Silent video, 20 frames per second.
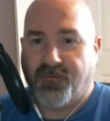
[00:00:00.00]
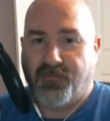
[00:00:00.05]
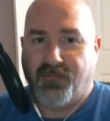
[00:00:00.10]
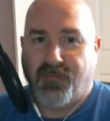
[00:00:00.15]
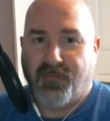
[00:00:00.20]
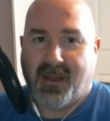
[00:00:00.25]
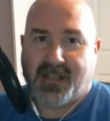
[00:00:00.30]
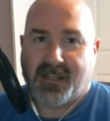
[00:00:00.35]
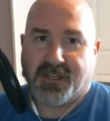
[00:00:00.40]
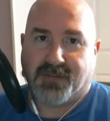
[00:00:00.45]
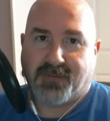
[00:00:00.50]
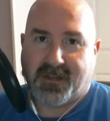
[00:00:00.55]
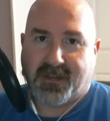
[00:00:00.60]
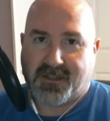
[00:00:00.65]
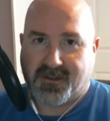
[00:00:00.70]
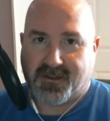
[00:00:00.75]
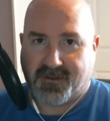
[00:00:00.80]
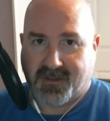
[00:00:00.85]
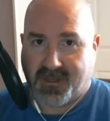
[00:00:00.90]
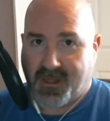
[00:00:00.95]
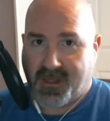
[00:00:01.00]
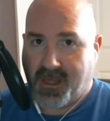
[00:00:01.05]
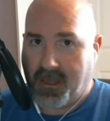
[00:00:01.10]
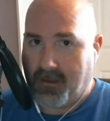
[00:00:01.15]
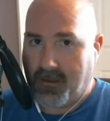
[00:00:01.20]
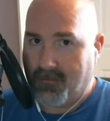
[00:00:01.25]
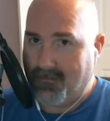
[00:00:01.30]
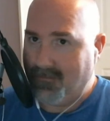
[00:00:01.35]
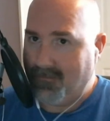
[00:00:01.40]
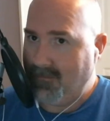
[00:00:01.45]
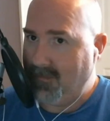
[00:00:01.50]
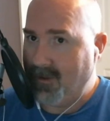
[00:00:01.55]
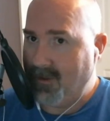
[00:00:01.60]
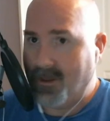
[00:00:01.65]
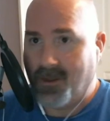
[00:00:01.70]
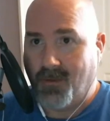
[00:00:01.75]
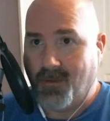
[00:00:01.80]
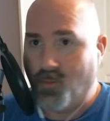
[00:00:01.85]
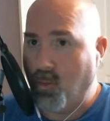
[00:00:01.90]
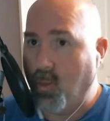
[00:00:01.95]
Magic Pixel's thing.
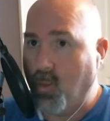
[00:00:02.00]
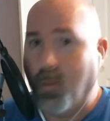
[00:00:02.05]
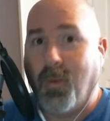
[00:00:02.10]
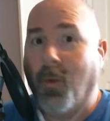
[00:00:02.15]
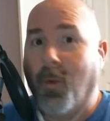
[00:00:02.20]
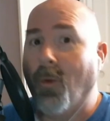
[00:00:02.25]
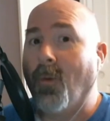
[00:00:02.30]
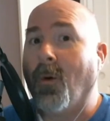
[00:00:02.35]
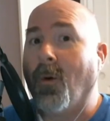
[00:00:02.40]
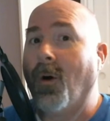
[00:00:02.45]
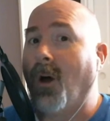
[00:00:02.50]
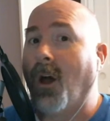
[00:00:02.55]
Yeah.